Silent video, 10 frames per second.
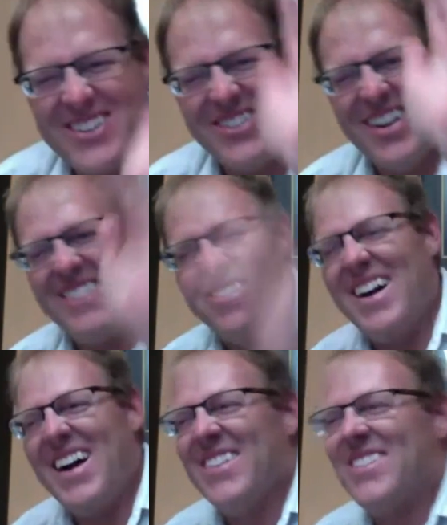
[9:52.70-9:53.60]
high
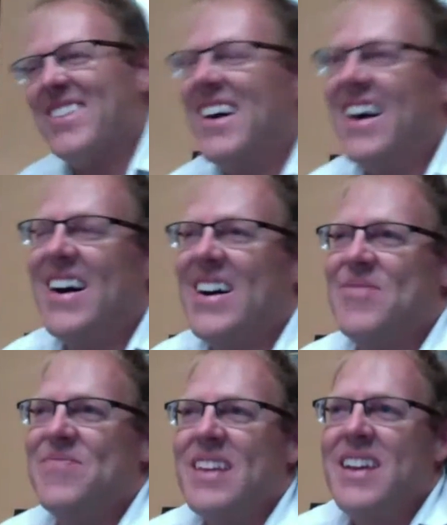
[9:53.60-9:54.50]
five.
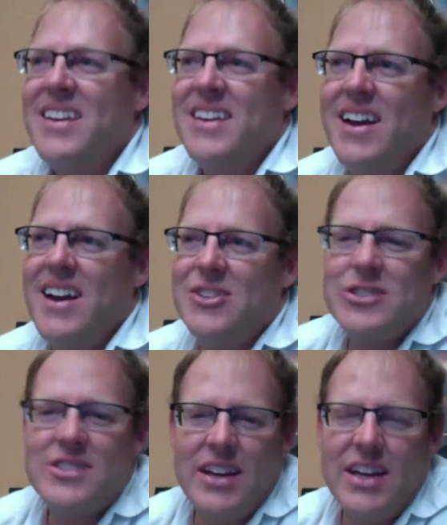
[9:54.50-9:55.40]
Yeah,
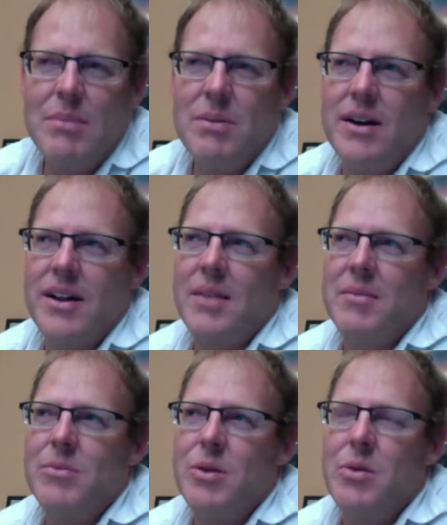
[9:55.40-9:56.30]
just think about it. I
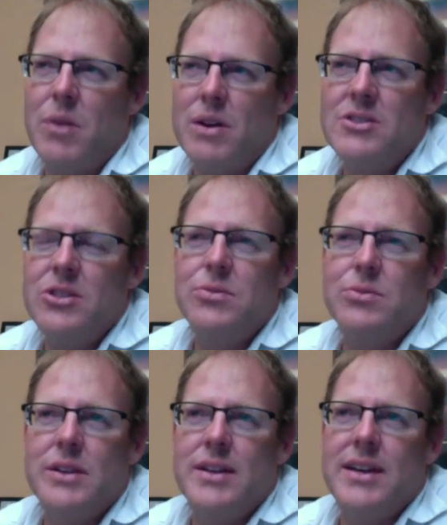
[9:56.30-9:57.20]
mean, once you
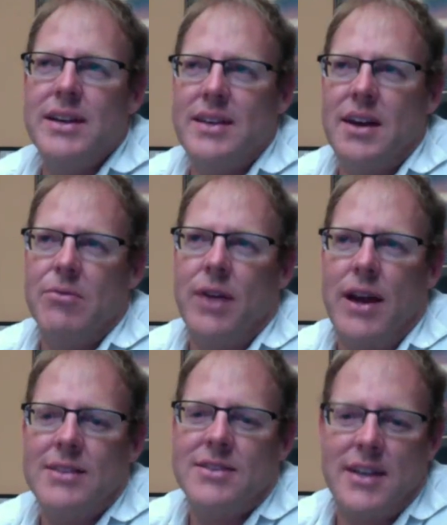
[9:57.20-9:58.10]
really get that
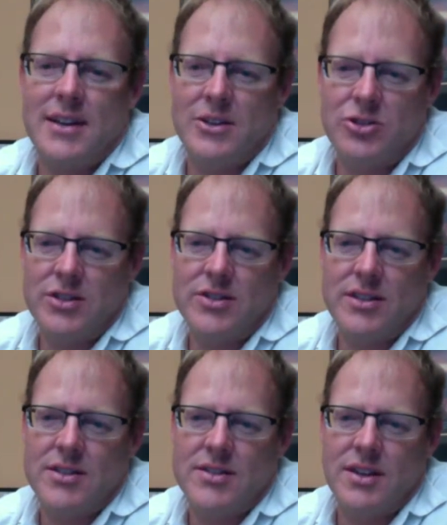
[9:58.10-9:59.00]
right signature
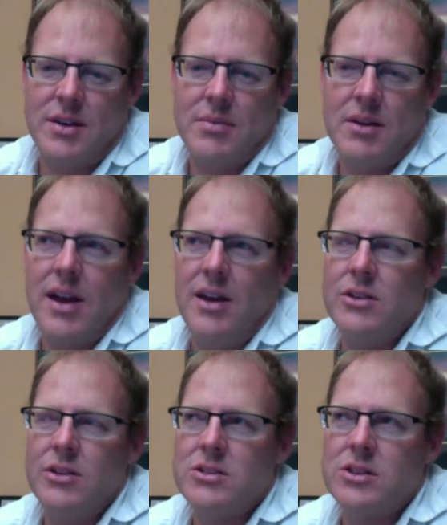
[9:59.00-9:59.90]
system and you
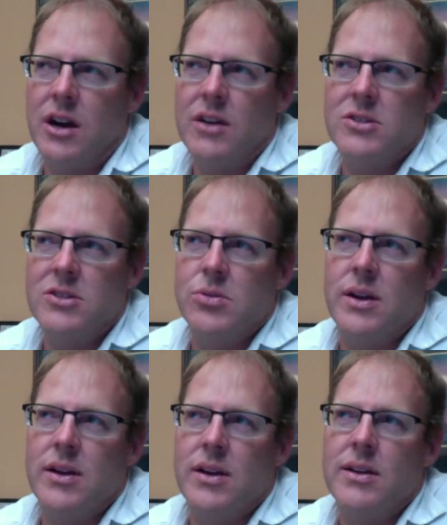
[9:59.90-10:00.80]
start doing
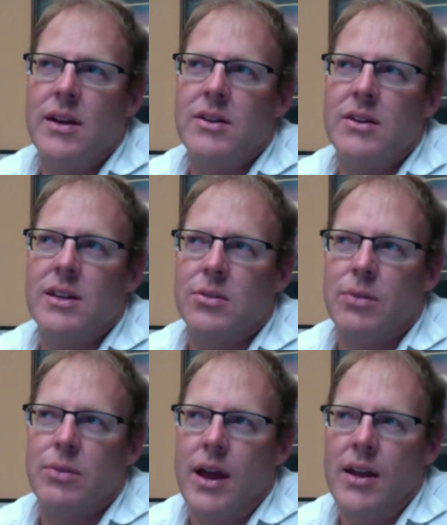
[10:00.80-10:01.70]
it and you get the
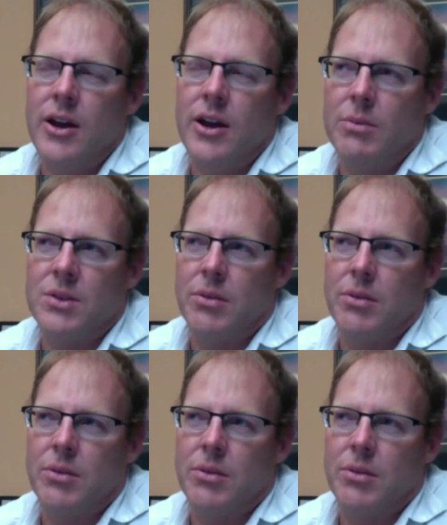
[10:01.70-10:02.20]
right help, the right